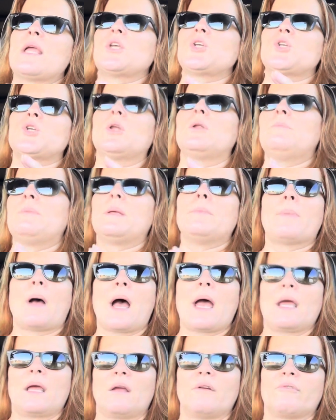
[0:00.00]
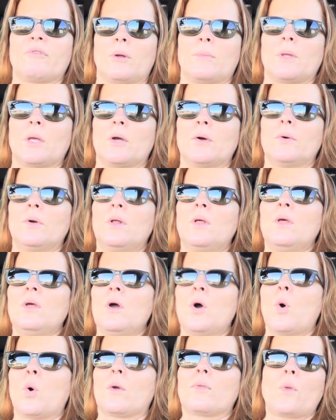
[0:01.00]
should be buying from you,
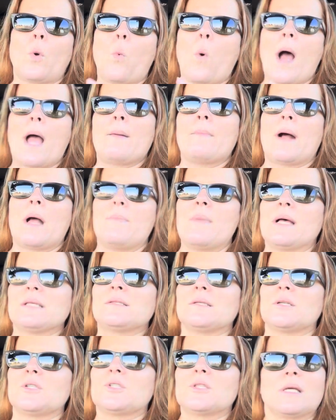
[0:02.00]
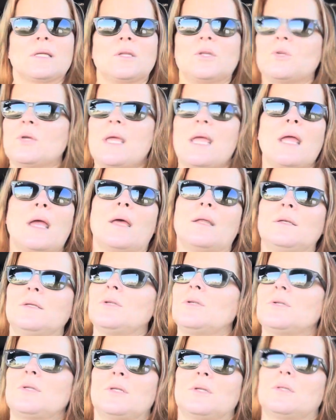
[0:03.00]
or the why buy message. That you can't,
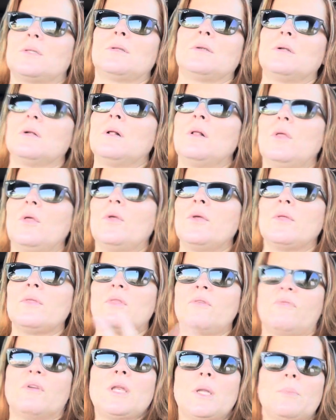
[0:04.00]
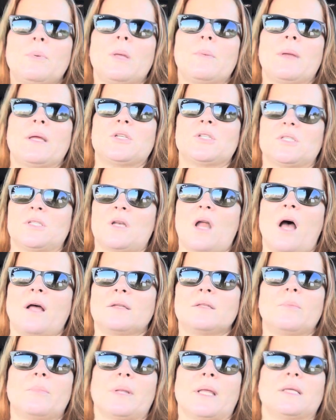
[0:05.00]
the VDP page is
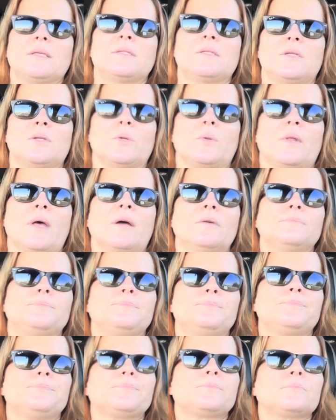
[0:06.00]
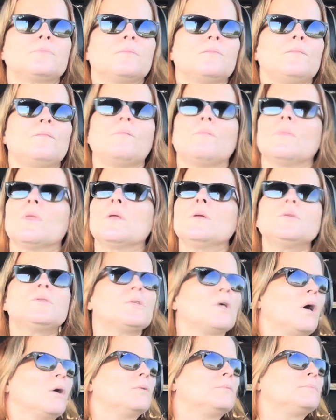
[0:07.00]
not the place to do that.
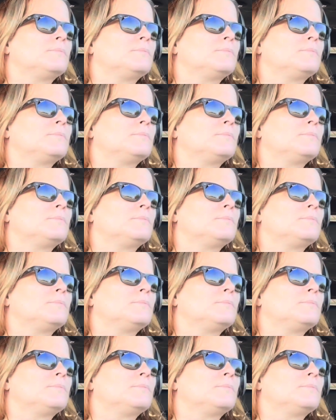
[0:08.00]
So